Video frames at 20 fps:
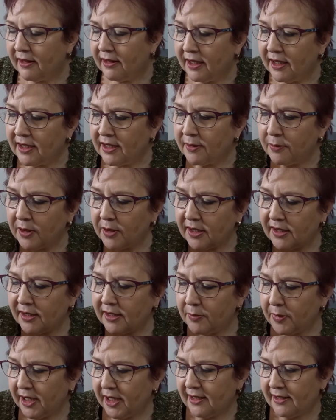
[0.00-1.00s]
This
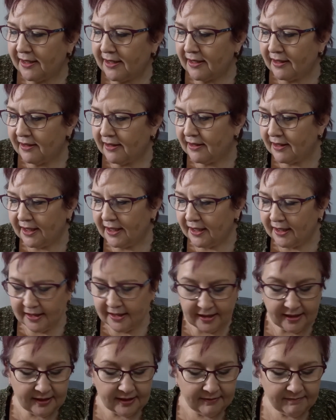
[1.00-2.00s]
one's been
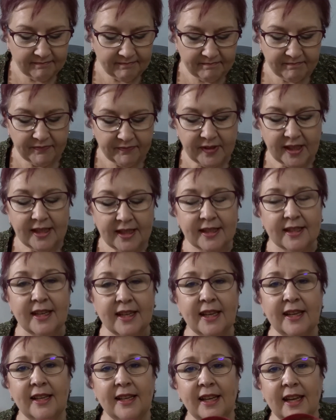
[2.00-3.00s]
started, it's
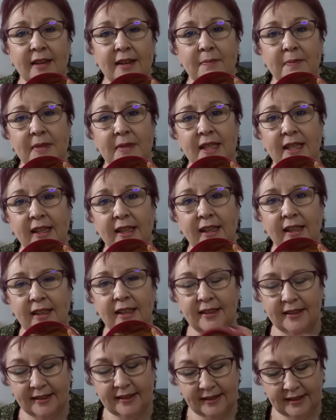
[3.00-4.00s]
nearly empty.